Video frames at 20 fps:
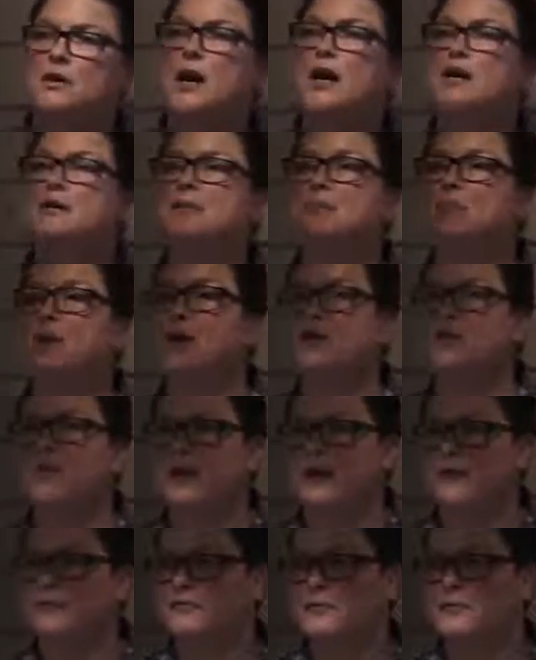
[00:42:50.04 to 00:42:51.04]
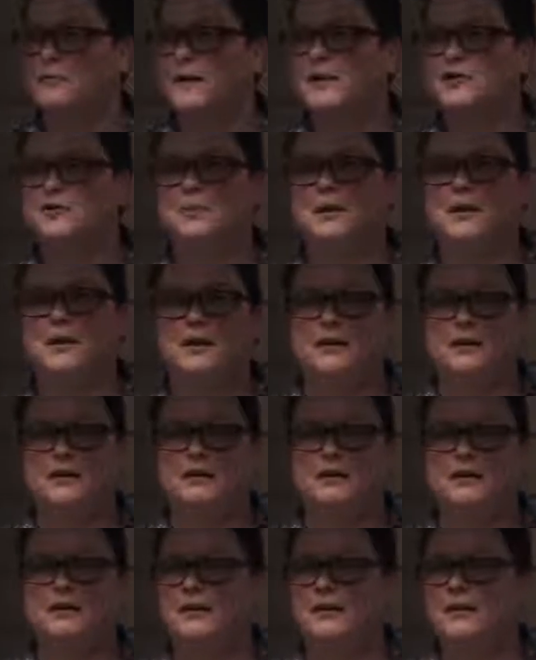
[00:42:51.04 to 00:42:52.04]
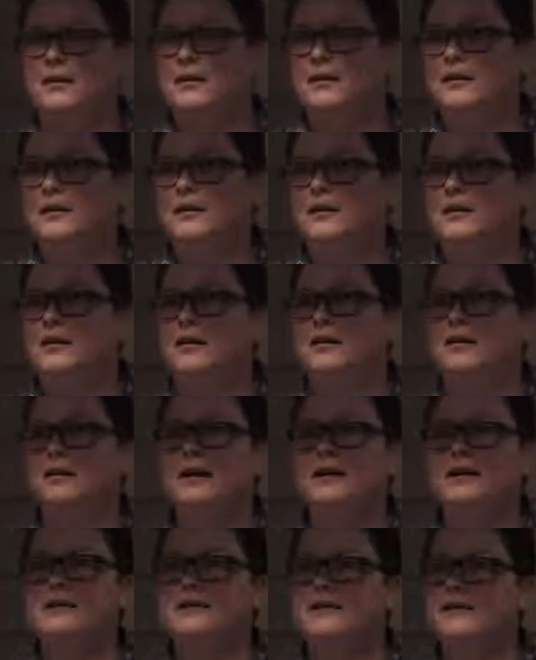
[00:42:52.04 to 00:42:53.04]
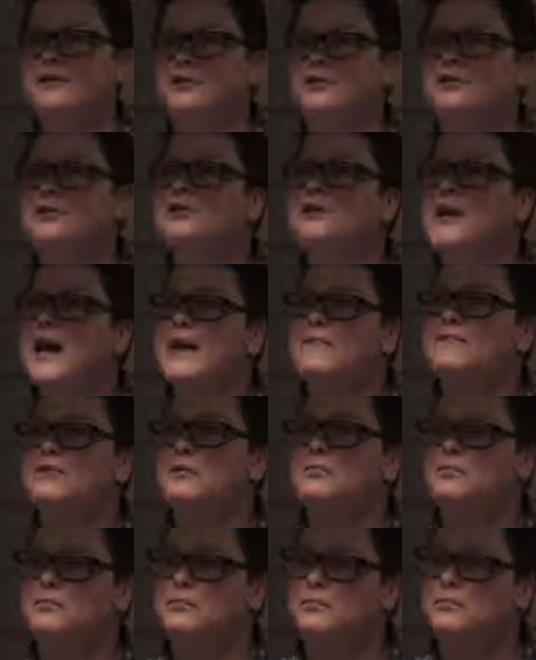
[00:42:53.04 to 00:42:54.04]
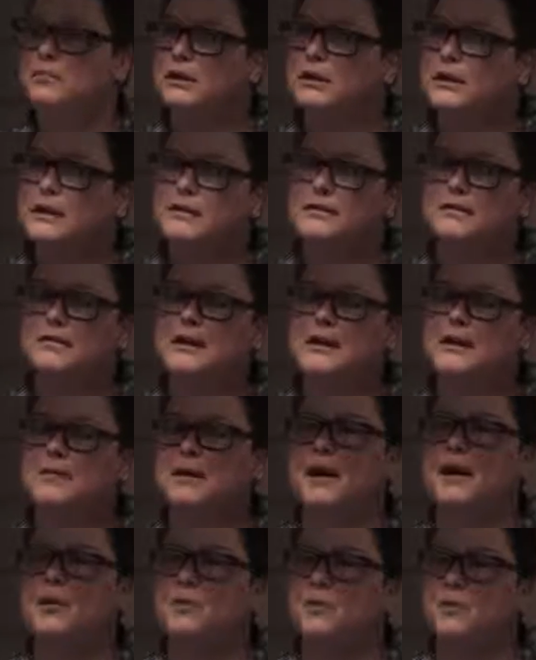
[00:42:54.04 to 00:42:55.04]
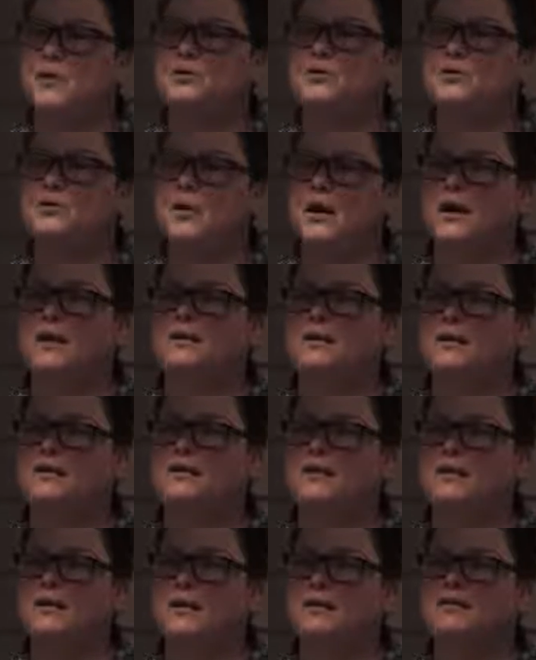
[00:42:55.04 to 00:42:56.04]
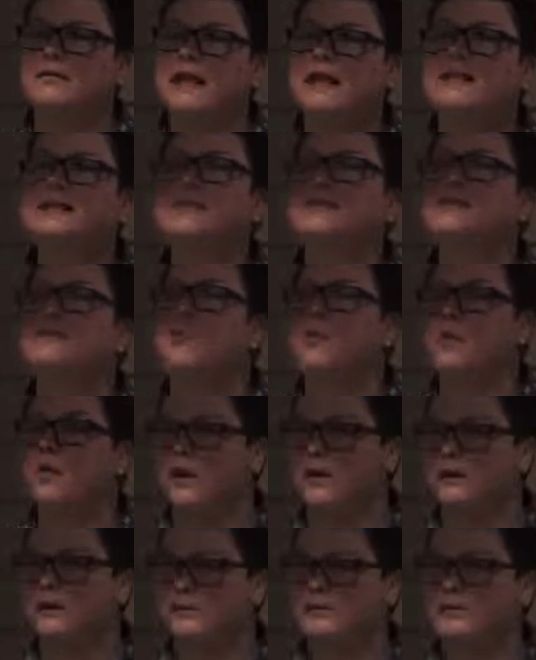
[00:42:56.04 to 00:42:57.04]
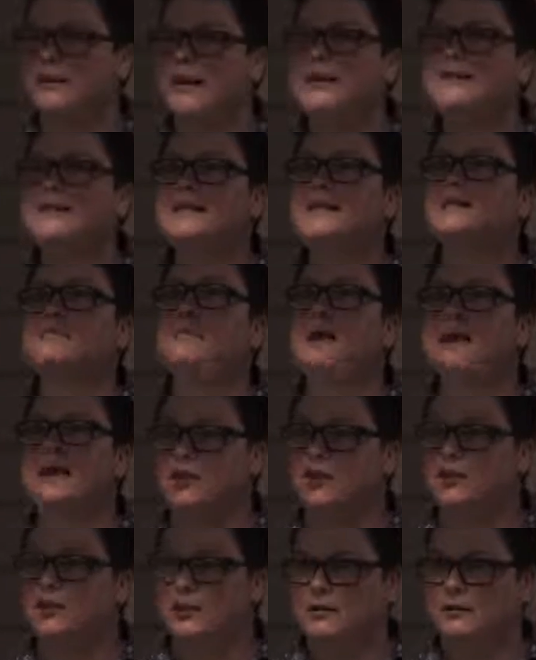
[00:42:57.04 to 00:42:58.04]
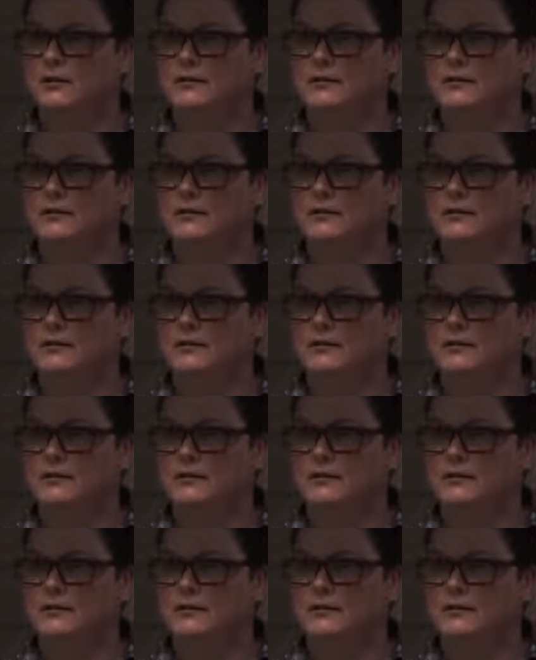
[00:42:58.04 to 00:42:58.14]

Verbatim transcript: tons of bloatware from HP. All right, so you just have to really think about what you want. The less is more. Less is better.